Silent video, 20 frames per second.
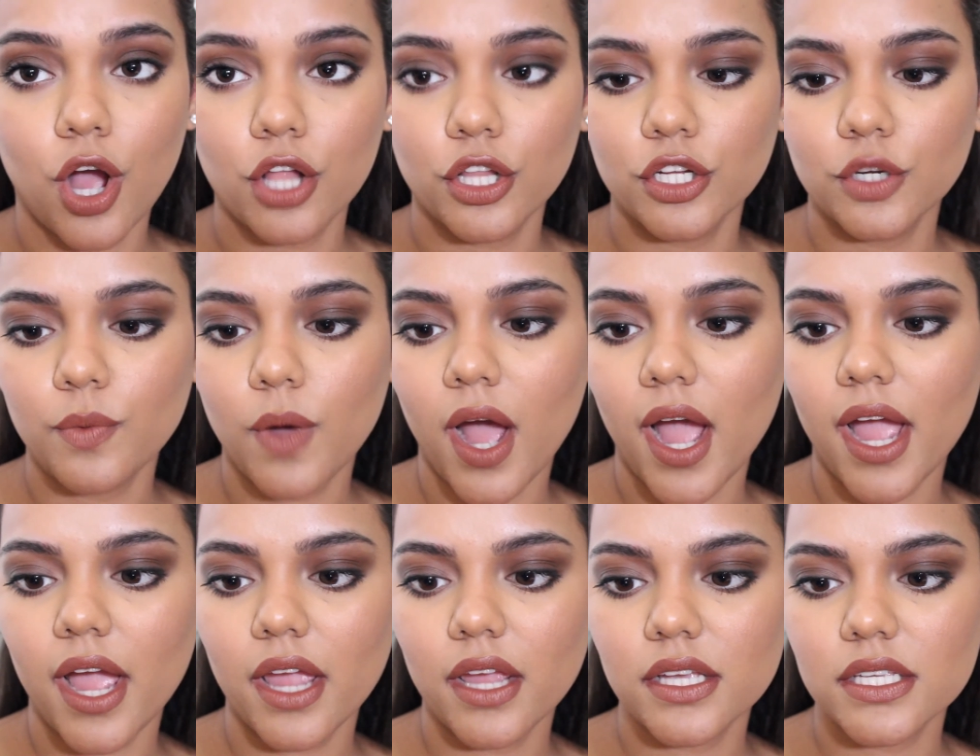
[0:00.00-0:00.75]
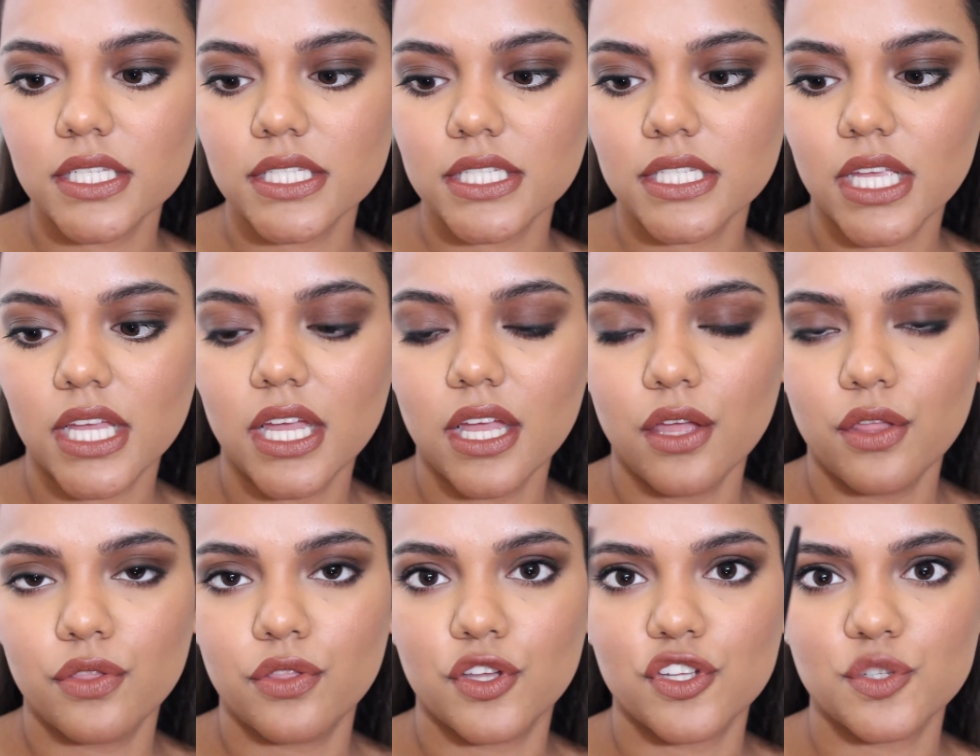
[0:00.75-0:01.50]
Color wise,
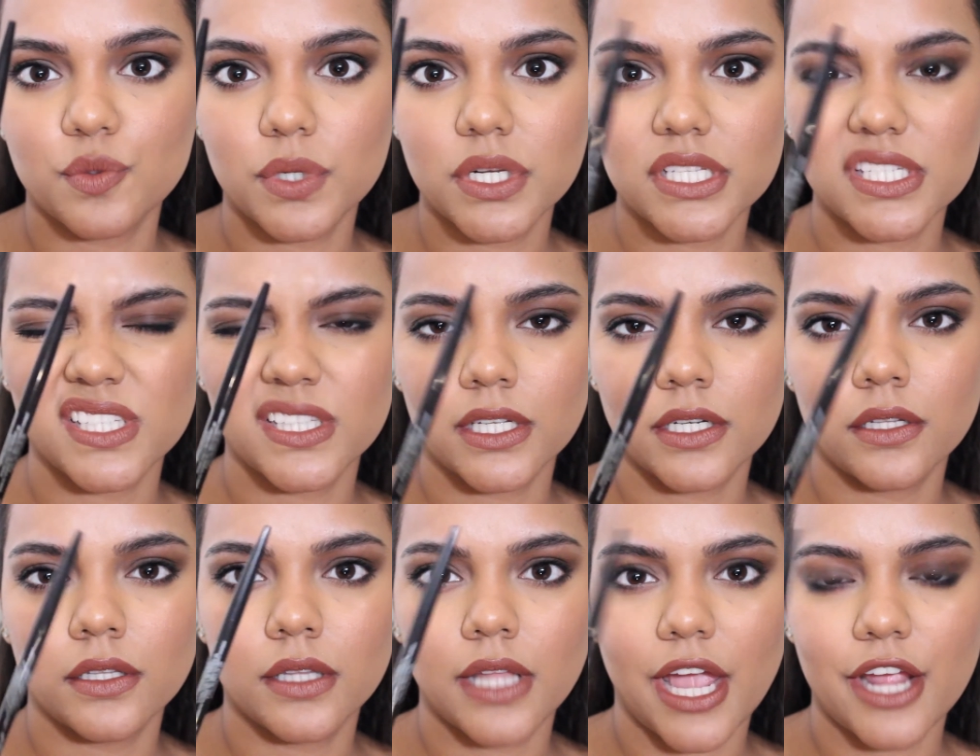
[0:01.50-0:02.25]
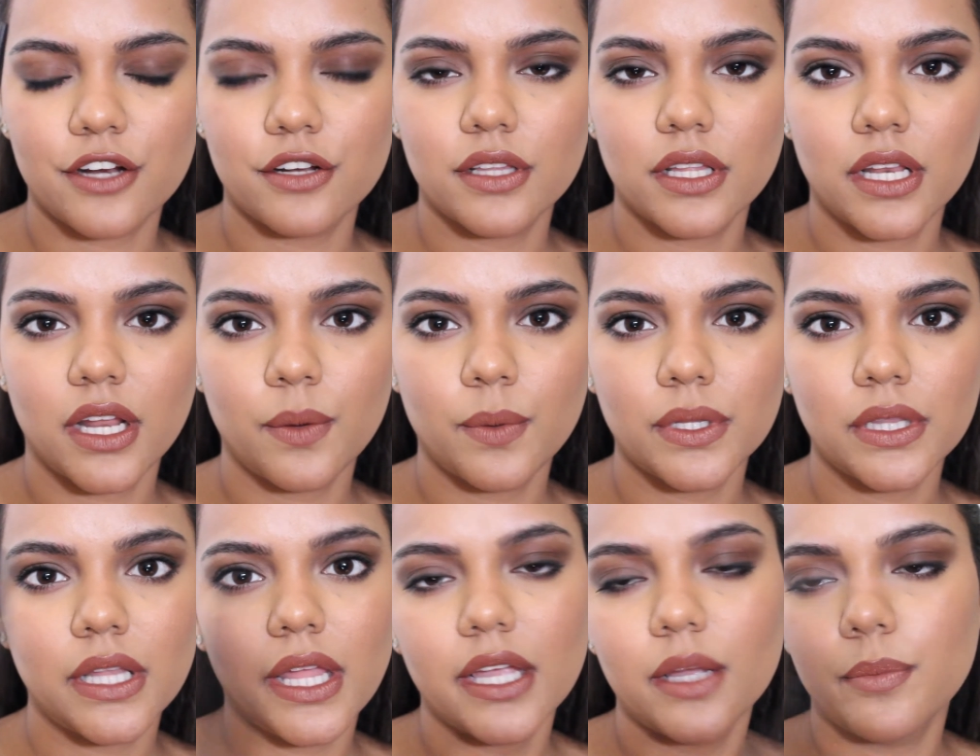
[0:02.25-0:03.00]
this one is a little lighter than I
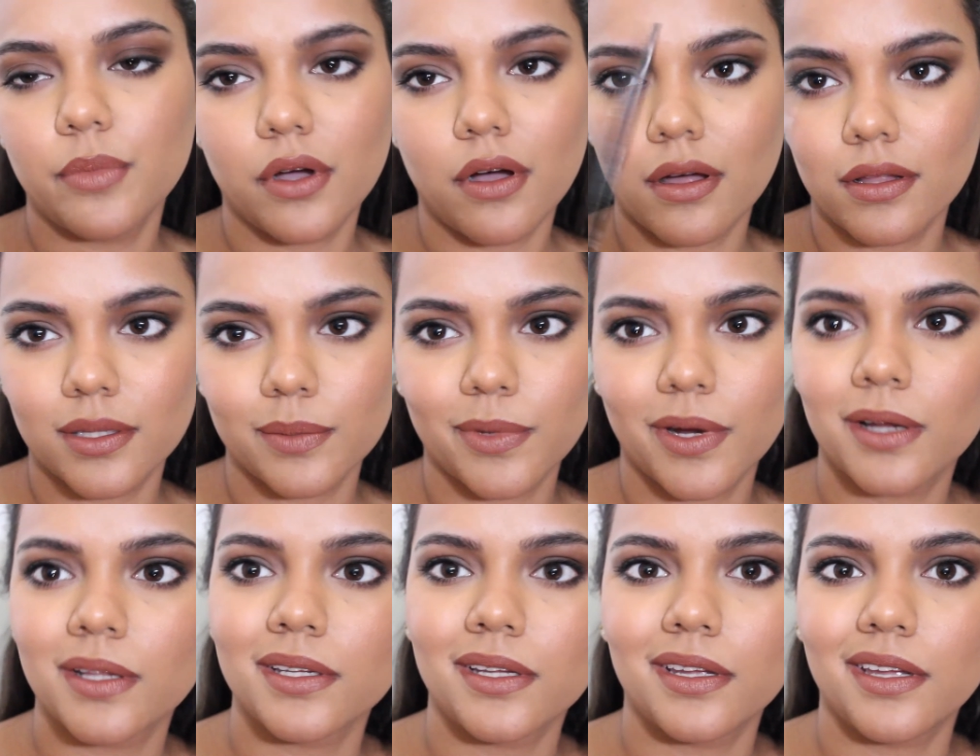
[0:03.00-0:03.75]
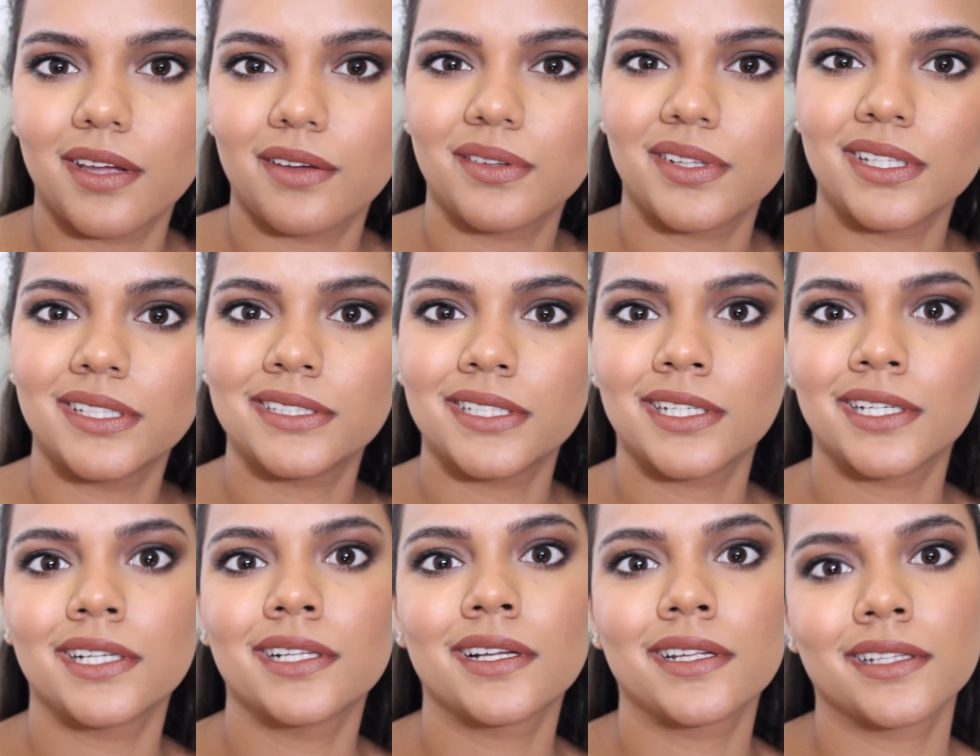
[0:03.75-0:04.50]
would like, but on the brow, like, you can't really
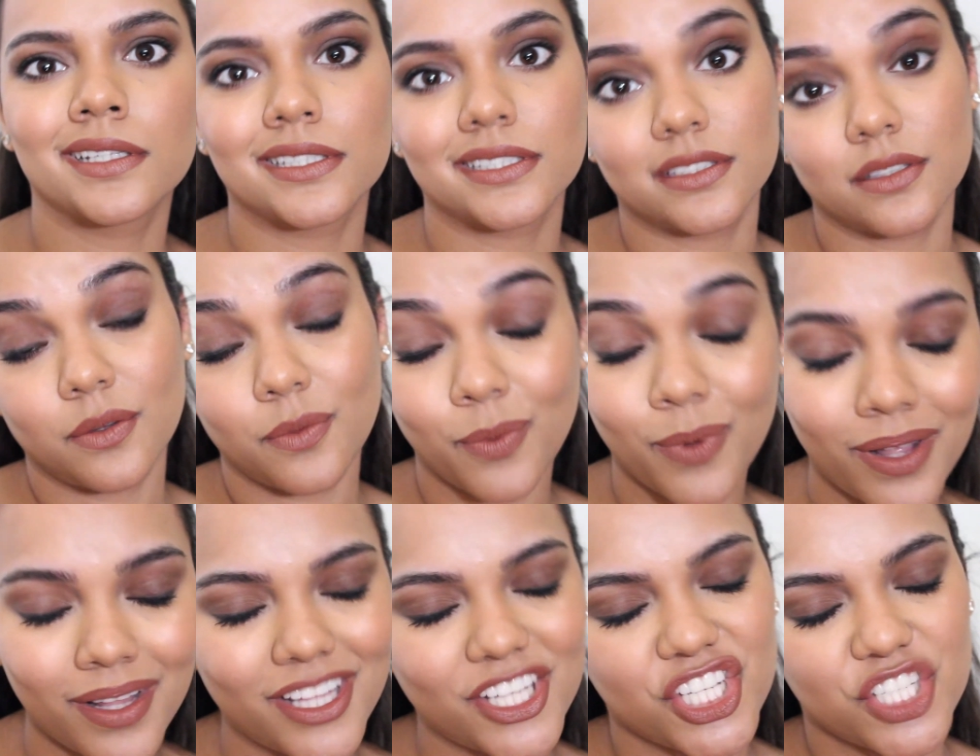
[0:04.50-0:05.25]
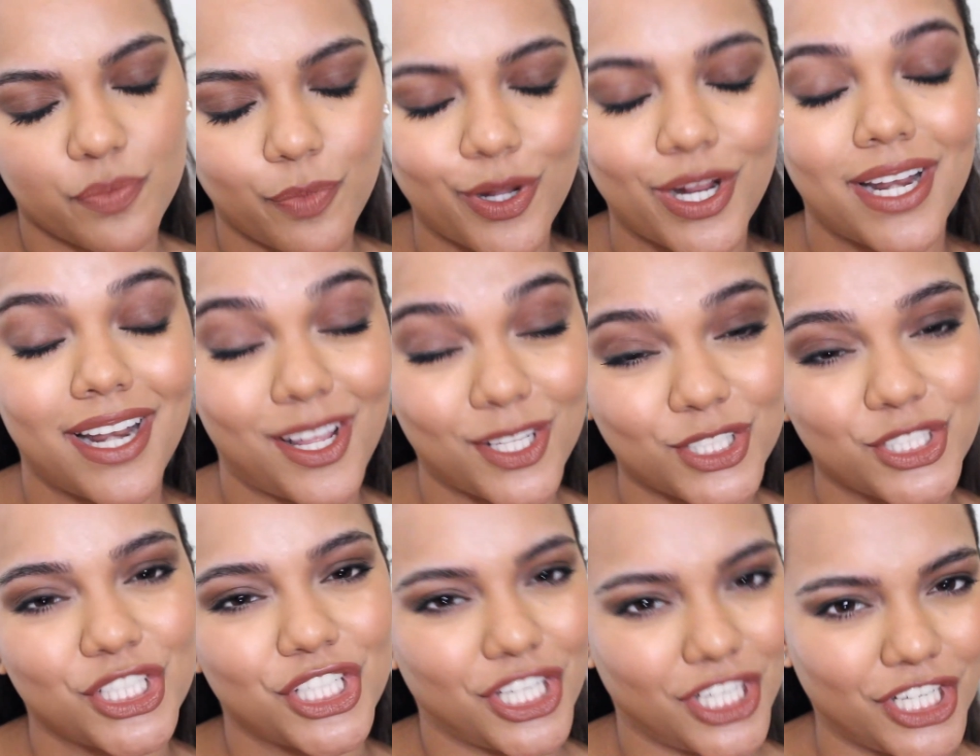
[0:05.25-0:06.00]
tell unless, well, I just pointed out,
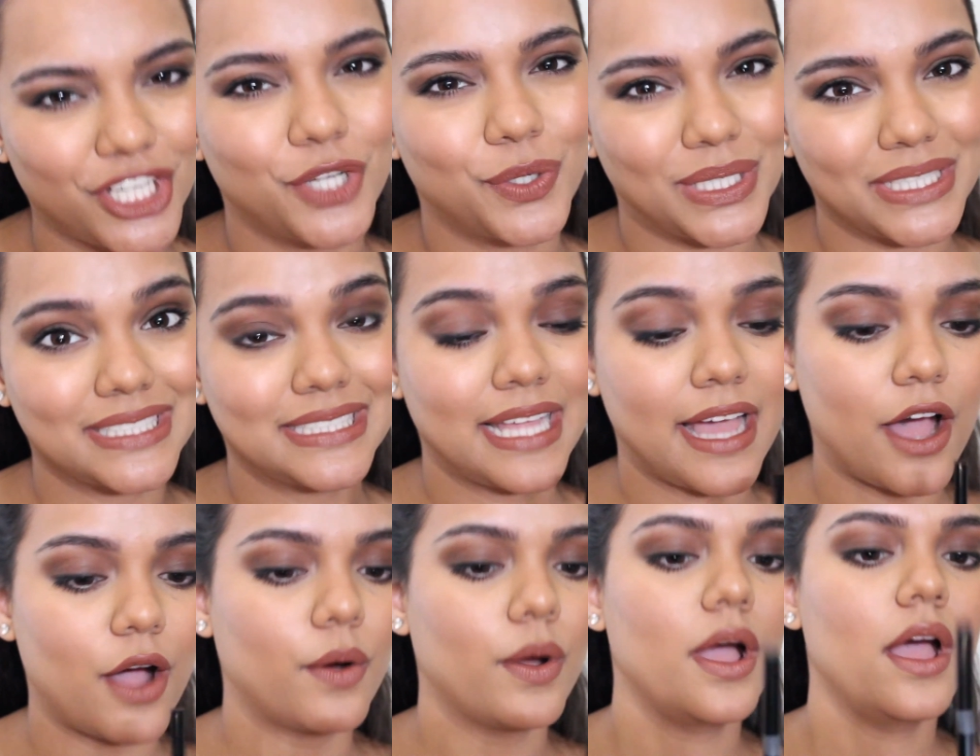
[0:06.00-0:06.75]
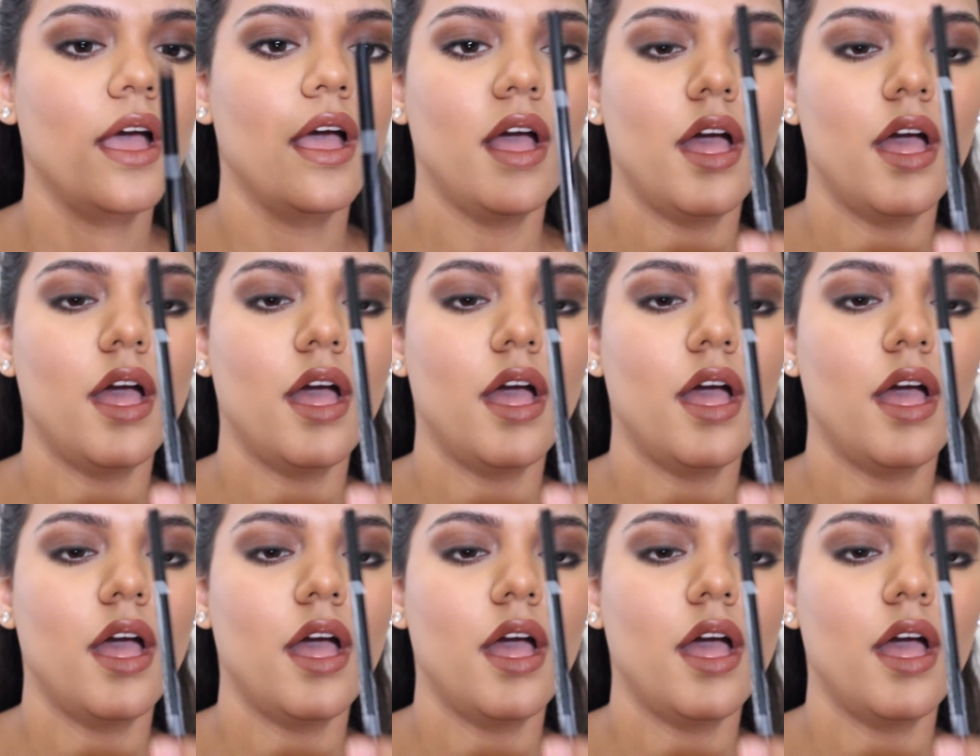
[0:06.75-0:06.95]
so you're gonna notice now.